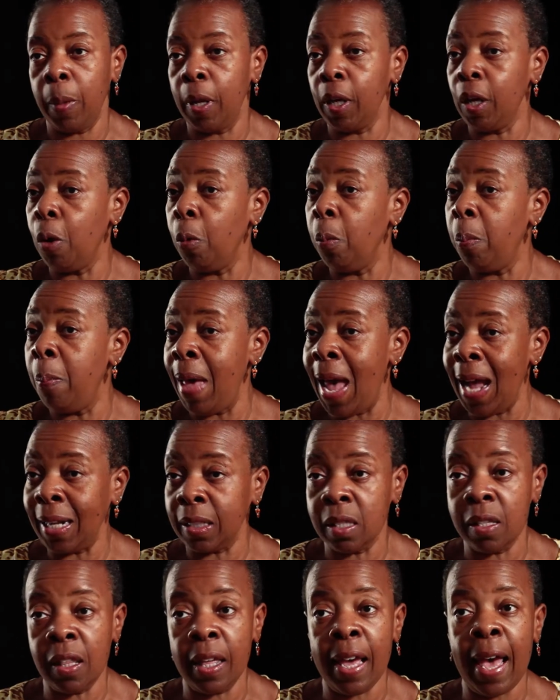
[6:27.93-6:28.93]
They go back
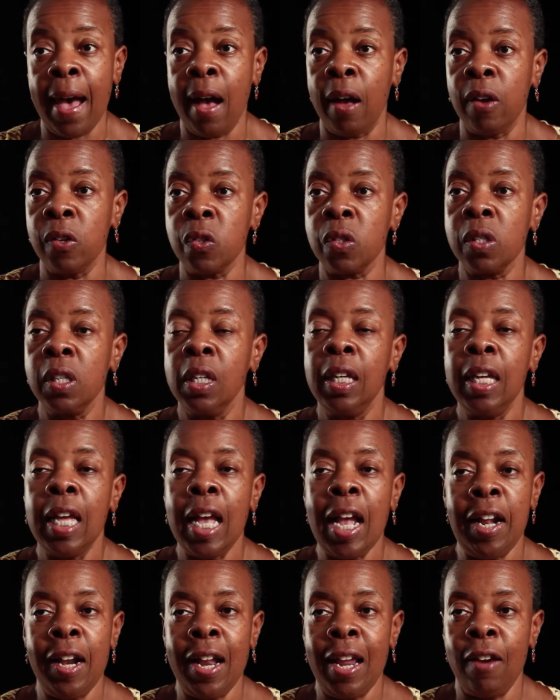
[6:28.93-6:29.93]
to the house
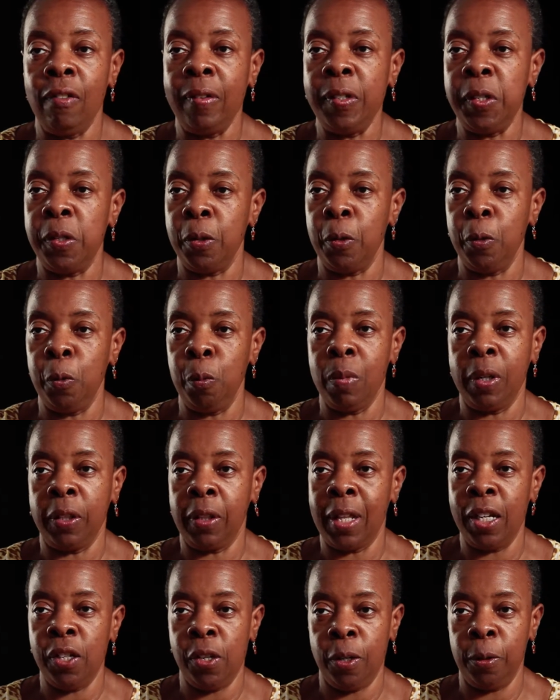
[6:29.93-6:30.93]
and they resume what
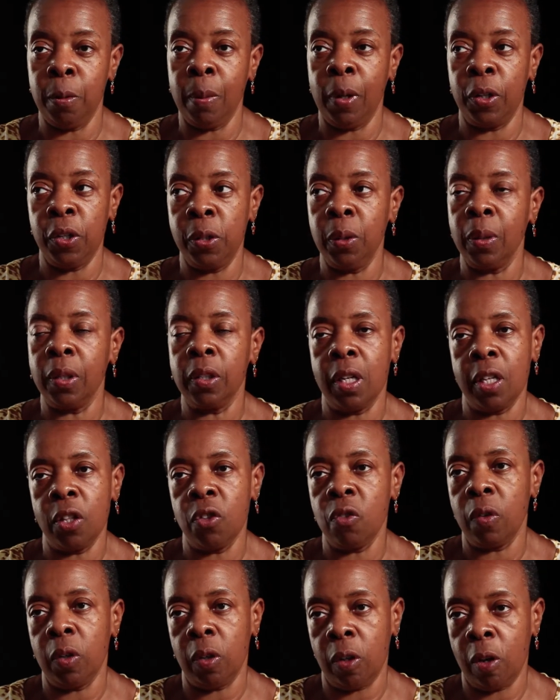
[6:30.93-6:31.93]
they do until
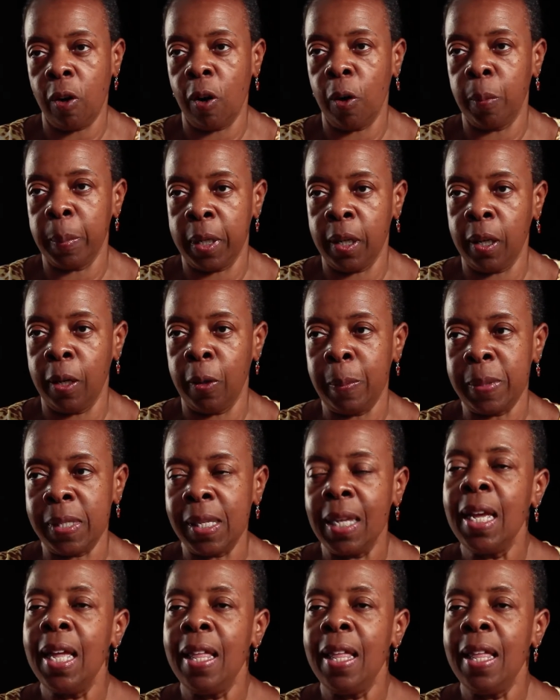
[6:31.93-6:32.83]
another alarm comes.